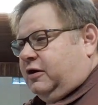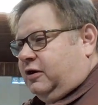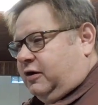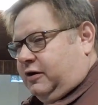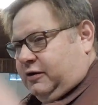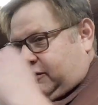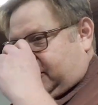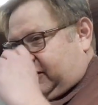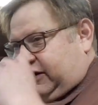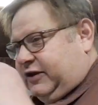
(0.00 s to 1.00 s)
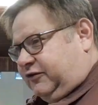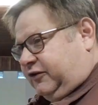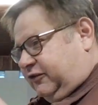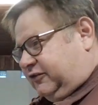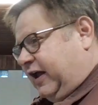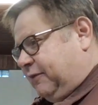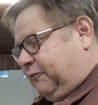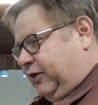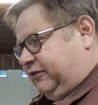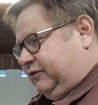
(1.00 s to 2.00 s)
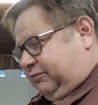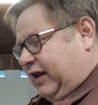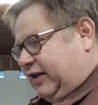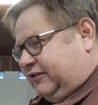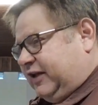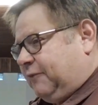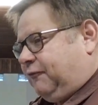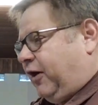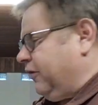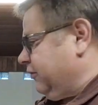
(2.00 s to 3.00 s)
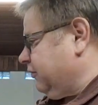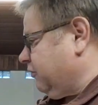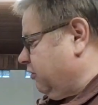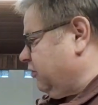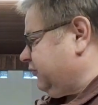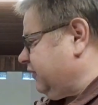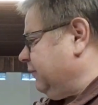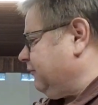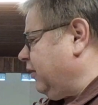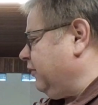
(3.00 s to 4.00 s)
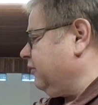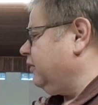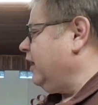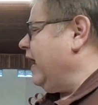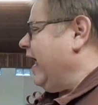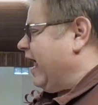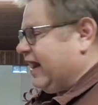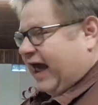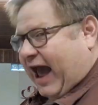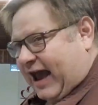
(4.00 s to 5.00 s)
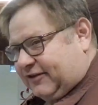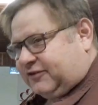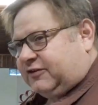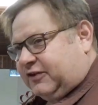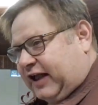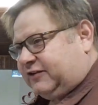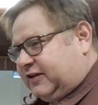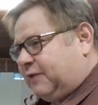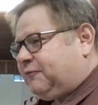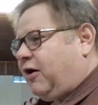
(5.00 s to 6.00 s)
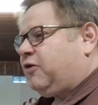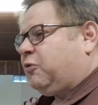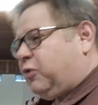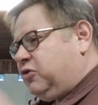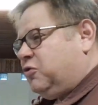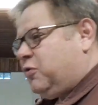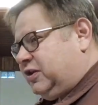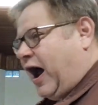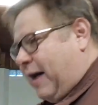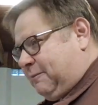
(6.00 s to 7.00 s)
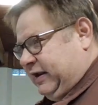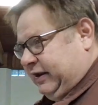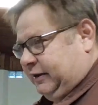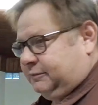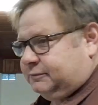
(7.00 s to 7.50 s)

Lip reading: uh, his kind of stepfather or her stepfather and asks that stepfather, "Will you adopt me?"